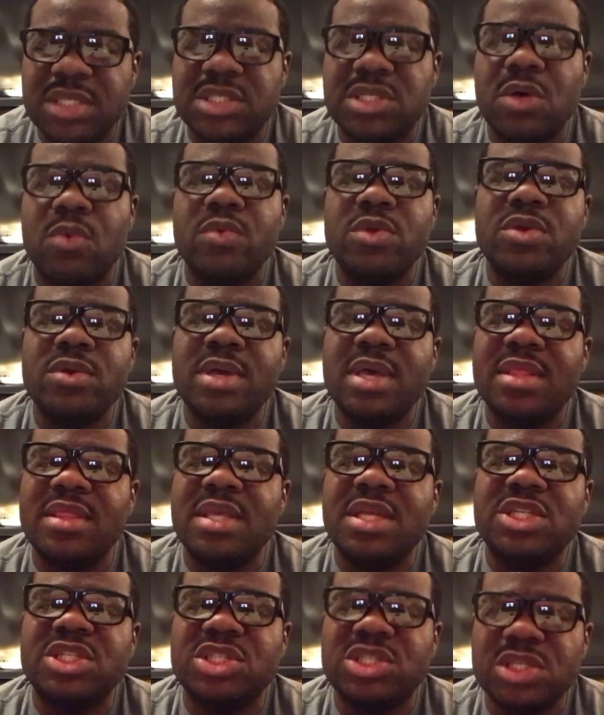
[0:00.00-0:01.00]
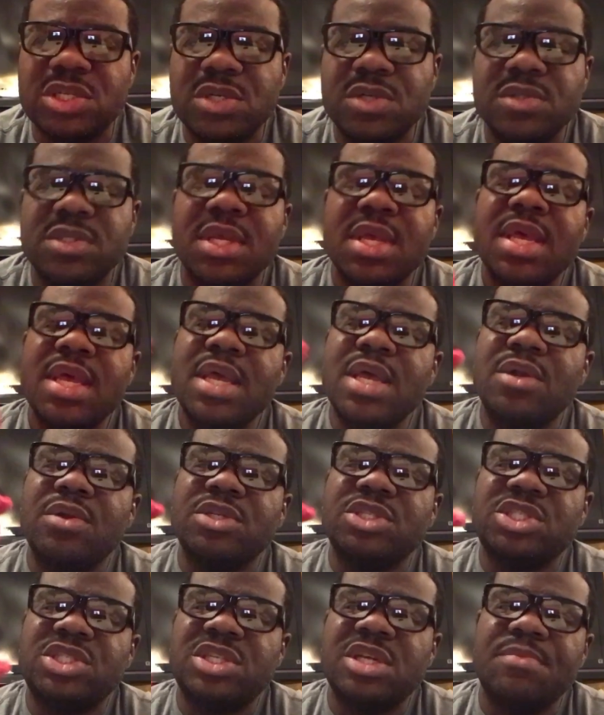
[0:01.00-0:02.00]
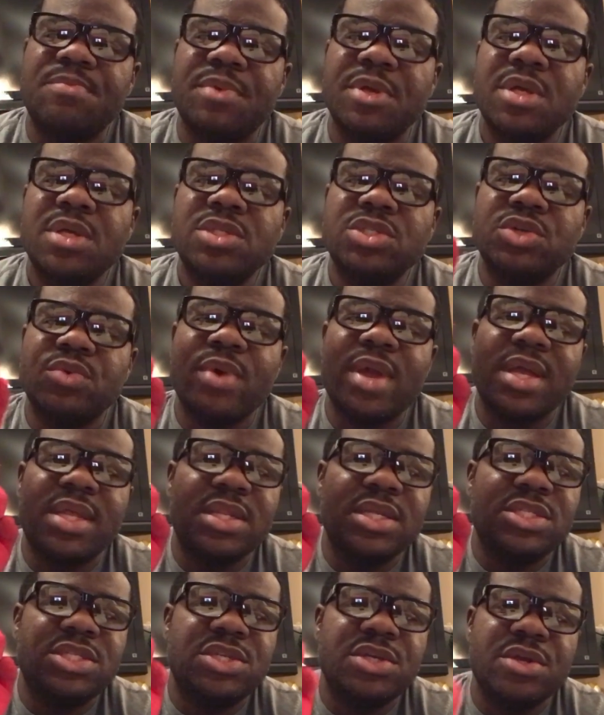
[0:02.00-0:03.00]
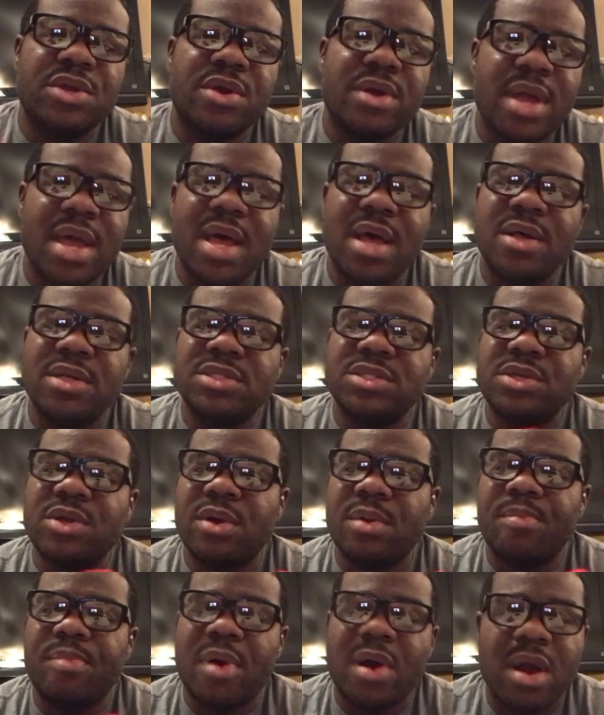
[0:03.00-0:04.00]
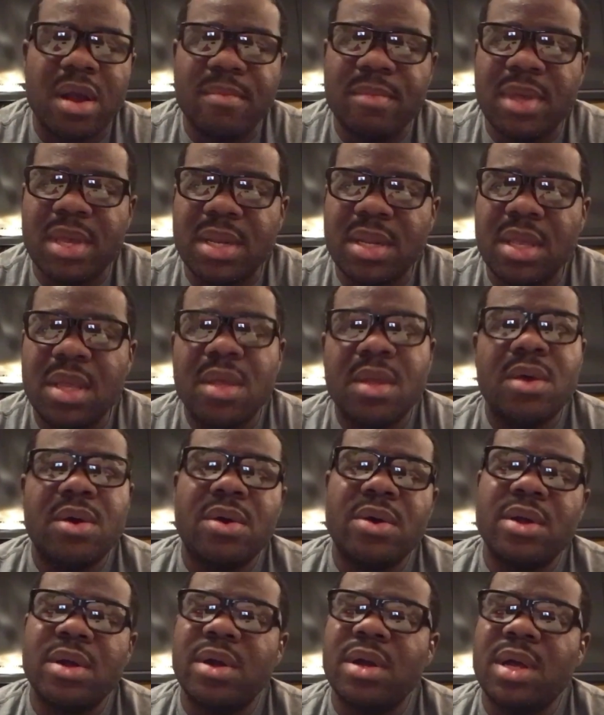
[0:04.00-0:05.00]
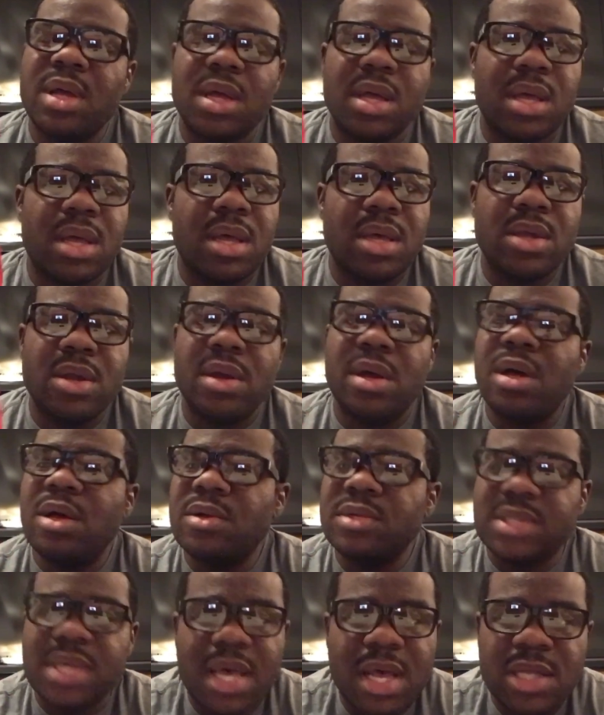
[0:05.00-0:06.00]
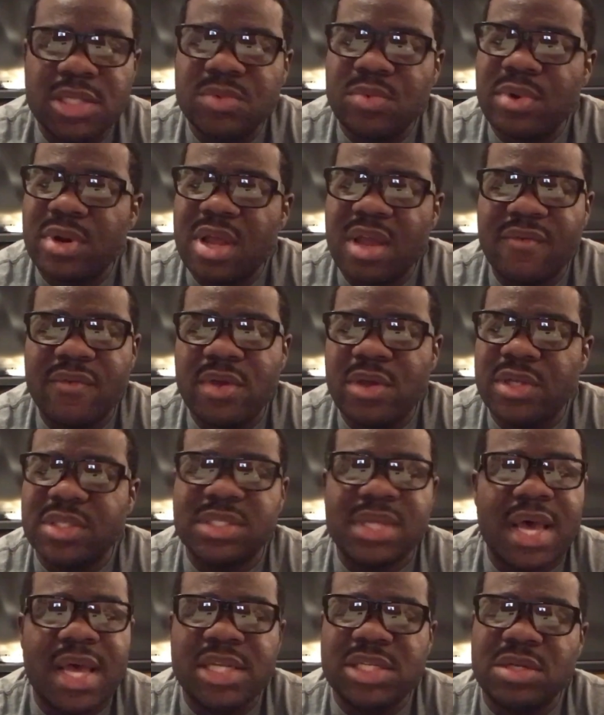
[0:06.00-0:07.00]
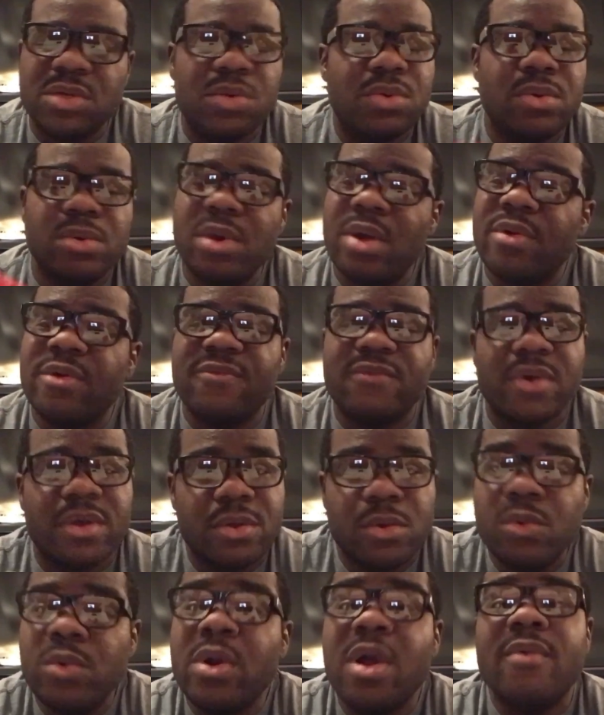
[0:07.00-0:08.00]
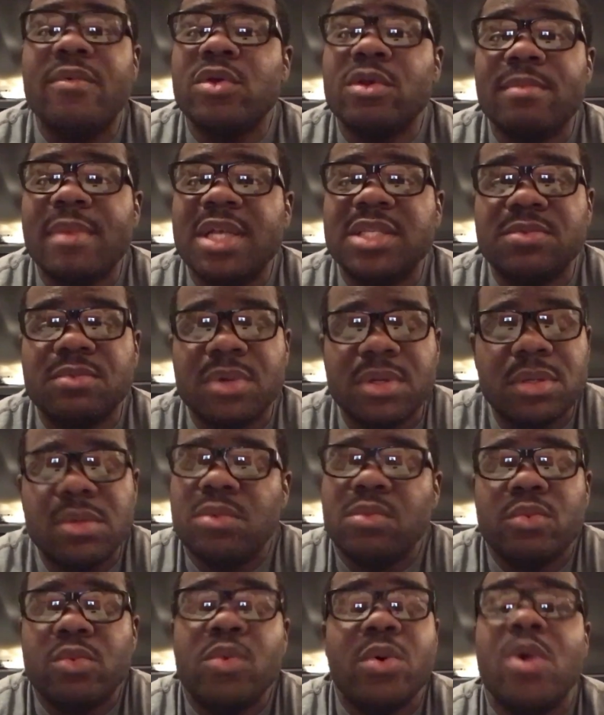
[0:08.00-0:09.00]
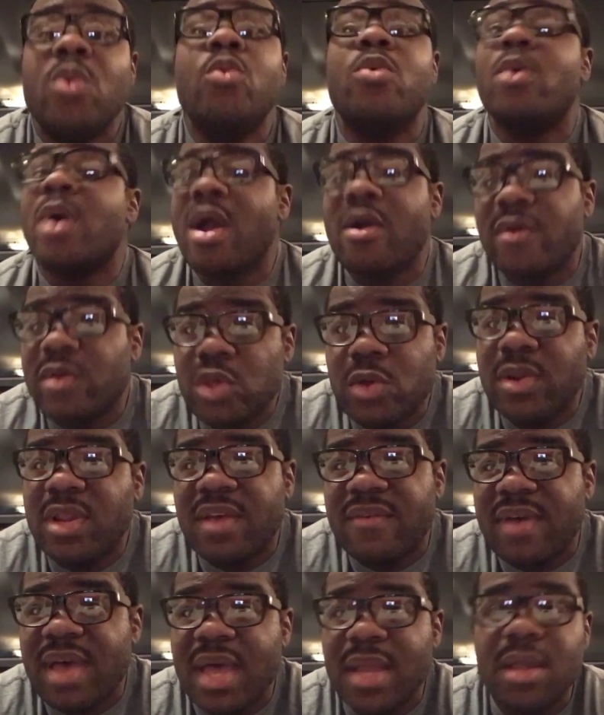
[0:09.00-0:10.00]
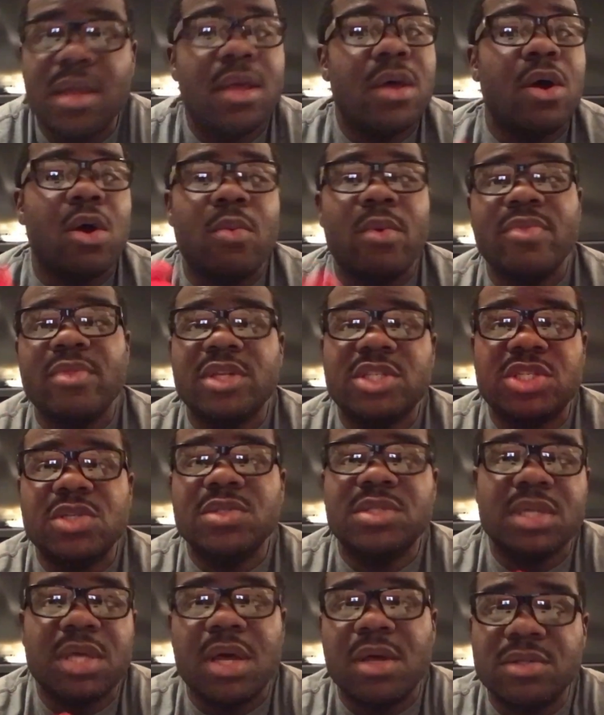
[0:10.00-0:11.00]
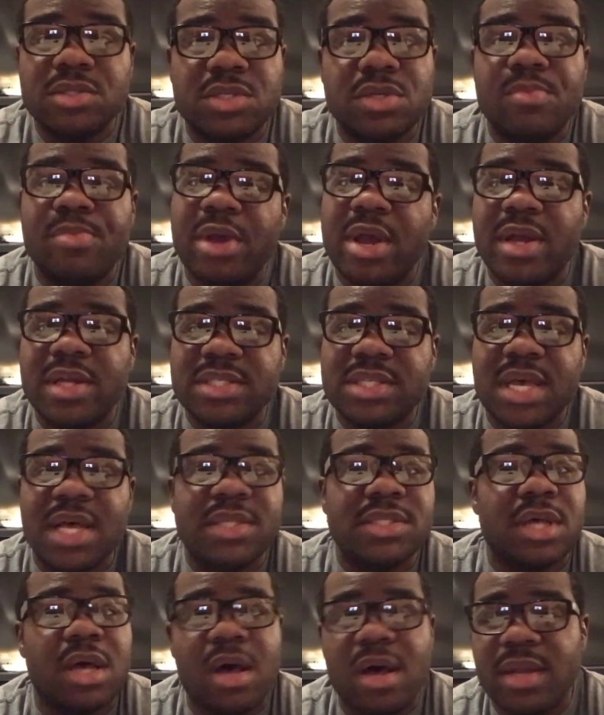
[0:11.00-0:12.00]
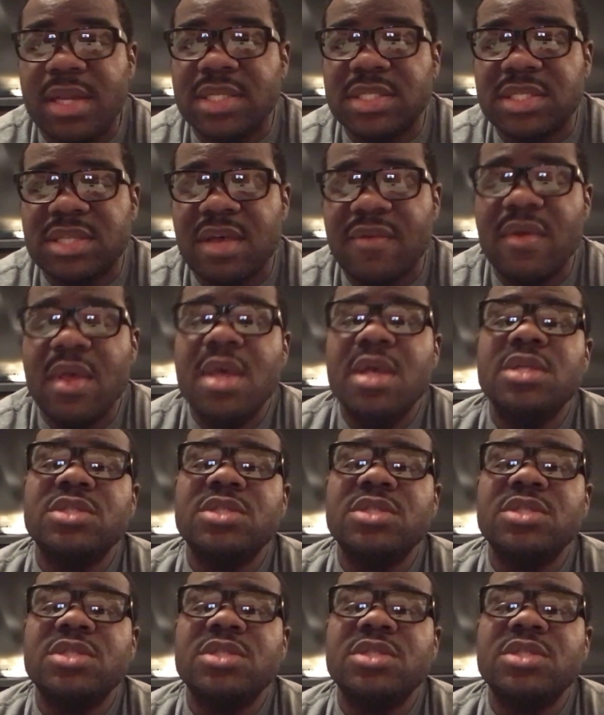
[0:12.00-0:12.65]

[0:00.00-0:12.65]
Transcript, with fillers: So when you get these shoes, it'll ship directly to your house, your apartment, or your uh your hoe's house, wherever your site, whoever whoever you mess with, wh wherever you live at or want the shoes to go to, parents' house, all that stuff.